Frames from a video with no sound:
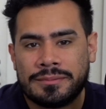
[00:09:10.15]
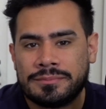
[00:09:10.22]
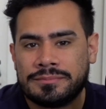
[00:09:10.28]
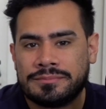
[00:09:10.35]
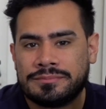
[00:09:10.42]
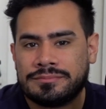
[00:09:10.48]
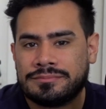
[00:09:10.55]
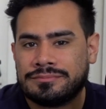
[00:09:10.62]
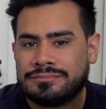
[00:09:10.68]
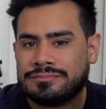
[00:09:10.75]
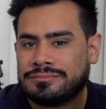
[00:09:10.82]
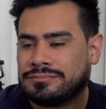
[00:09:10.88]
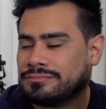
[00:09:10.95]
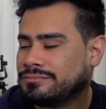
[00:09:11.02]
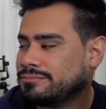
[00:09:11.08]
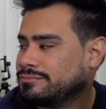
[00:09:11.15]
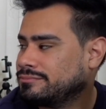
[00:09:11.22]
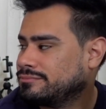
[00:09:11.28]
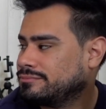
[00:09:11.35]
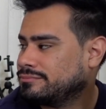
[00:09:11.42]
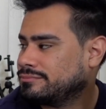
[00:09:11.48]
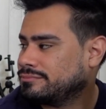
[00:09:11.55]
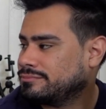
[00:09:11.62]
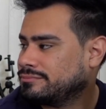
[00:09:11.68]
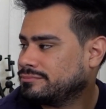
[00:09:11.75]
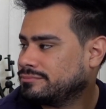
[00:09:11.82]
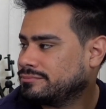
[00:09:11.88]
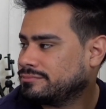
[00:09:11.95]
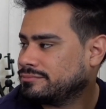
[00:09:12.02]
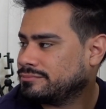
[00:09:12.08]

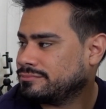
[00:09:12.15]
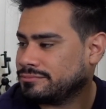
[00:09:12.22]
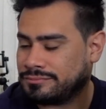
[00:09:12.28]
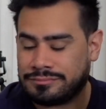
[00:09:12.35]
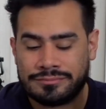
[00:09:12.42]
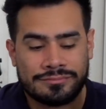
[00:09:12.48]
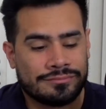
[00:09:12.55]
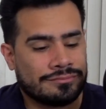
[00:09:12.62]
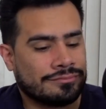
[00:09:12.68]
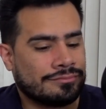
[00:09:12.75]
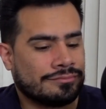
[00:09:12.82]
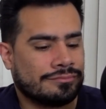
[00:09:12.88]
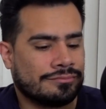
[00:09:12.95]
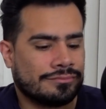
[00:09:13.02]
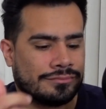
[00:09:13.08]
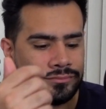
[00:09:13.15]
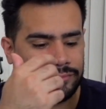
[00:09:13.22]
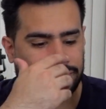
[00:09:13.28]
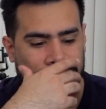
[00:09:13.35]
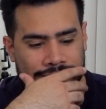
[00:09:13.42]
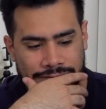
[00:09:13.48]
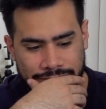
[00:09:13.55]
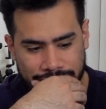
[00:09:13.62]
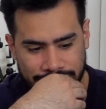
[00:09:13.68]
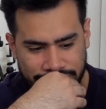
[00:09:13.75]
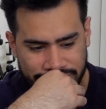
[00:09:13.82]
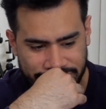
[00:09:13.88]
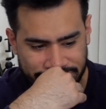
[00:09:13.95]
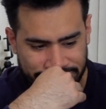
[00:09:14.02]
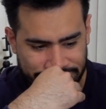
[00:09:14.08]

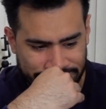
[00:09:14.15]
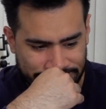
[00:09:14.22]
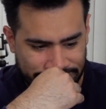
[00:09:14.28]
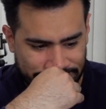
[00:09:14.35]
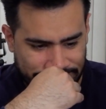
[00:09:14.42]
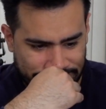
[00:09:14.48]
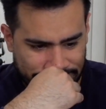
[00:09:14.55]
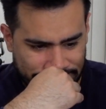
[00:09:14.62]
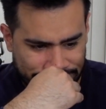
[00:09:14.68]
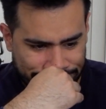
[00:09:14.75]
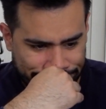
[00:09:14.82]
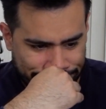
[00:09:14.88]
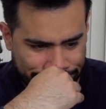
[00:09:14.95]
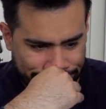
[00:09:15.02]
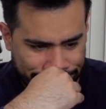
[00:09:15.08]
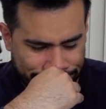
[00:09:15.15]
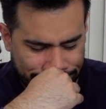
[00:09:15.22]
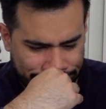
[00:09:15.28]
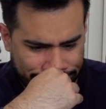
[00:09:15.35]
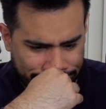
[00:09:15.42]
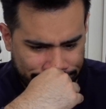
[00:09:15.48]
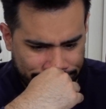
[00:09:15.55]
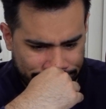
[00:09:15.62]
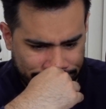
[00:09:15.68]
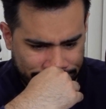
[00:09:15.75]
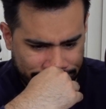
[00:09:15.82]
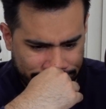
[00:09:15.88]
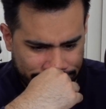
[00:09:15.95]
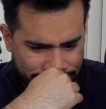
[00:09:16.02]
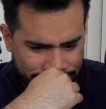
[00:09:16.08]

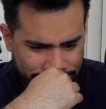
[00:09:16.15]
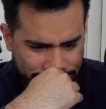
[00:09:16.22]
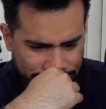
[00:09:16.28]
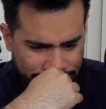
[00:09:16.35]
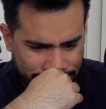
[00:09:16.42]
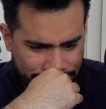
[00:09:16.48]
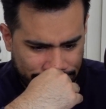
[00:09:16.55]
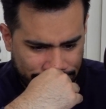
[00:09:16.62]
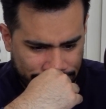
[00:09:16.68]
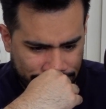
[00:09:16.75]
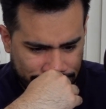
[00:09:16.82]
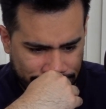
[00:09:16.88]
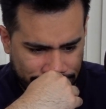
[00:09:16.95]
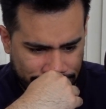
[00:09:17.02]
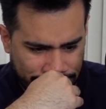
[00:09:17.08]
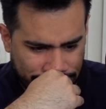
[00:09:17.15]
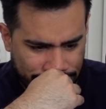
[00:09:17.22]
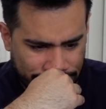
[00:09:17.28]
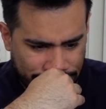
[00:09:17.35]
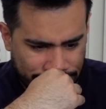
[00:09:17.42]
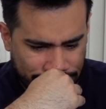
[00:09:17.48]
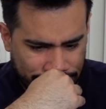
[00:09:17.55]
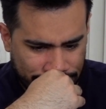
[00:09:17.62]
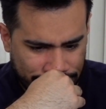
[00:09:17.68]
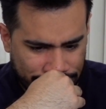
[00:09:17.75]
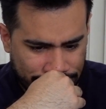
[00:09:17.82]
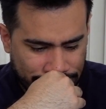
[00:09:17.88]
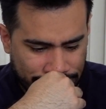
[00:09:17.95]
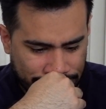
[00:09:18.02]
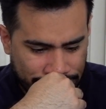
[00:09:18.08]
(silent)